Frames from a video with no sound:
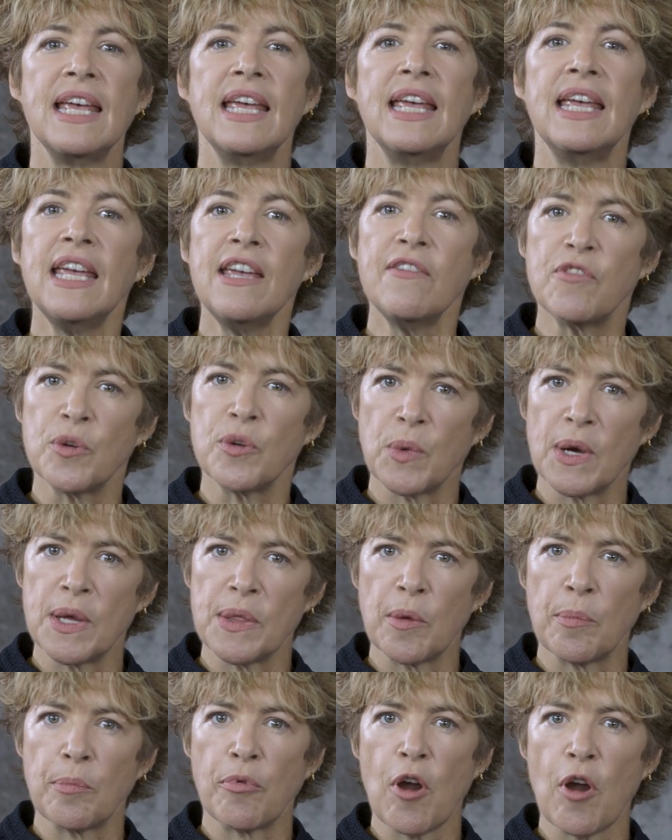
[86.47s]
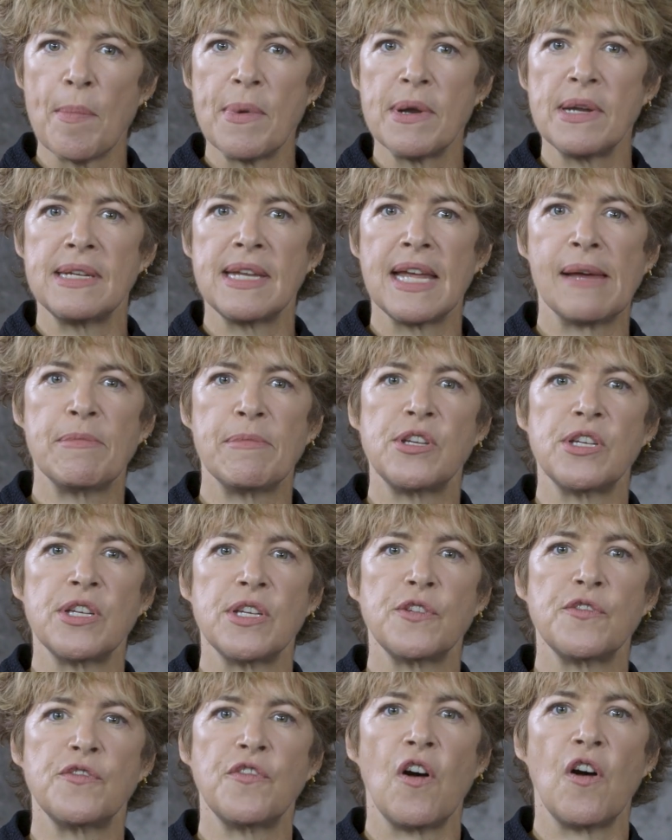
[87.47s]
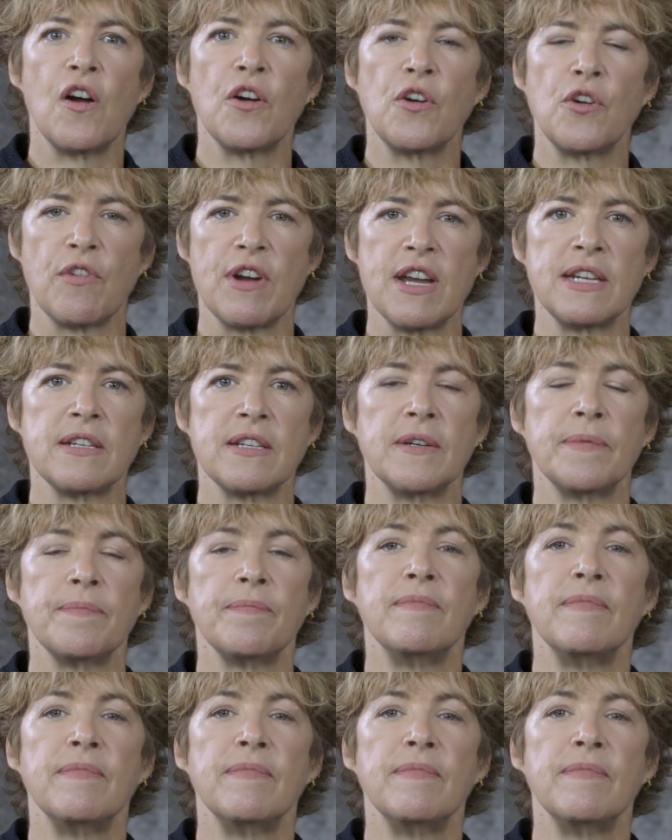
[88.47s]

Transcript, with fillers: even when the property damage is far greater.